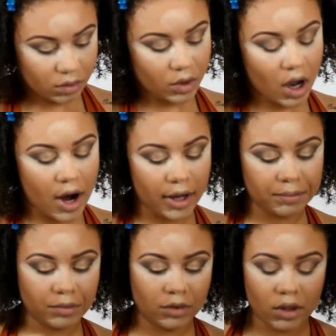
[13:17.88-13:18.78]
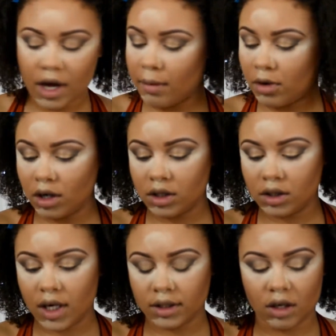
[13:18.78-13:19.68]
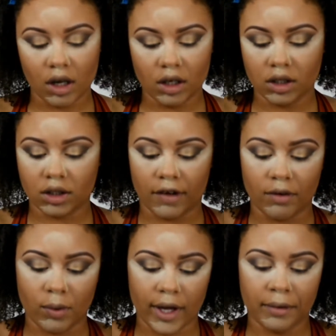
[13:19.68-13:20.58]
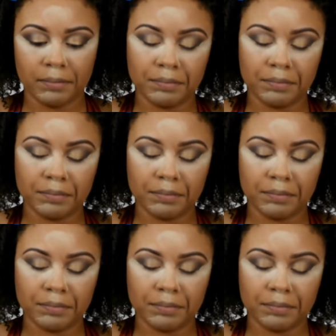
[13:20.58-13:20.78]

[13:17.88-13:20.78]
Alright, so now I'm going to just dust all of this stuff away.